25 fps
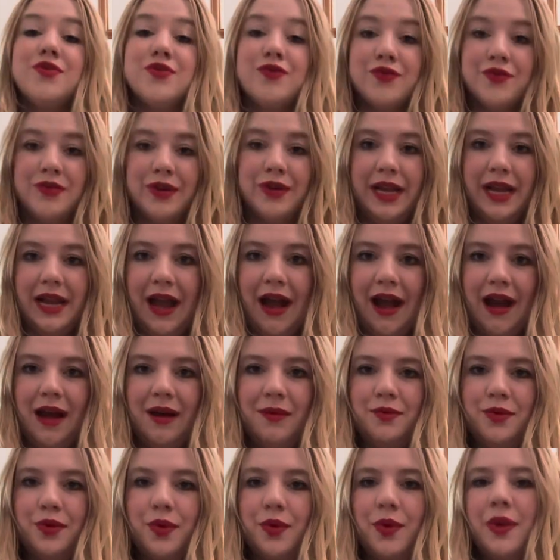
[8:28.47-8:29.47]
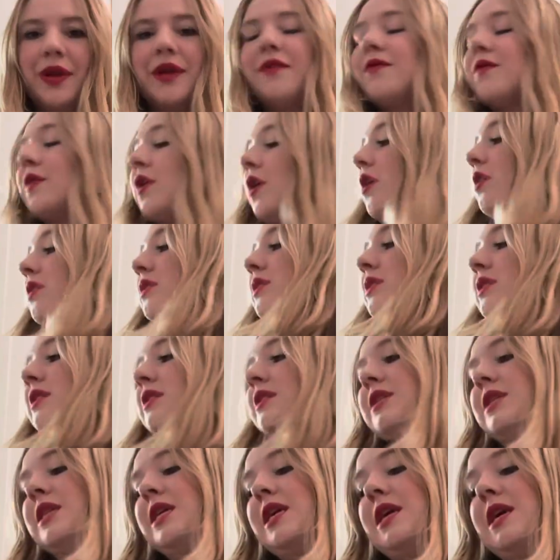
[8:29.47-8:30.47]
recap, we've got
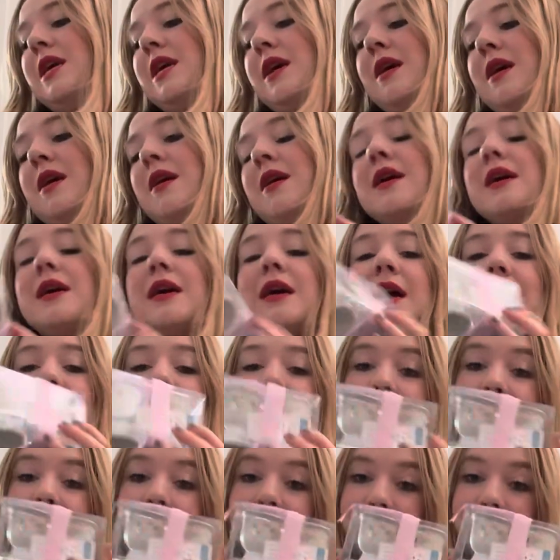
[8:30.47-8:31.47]
the egg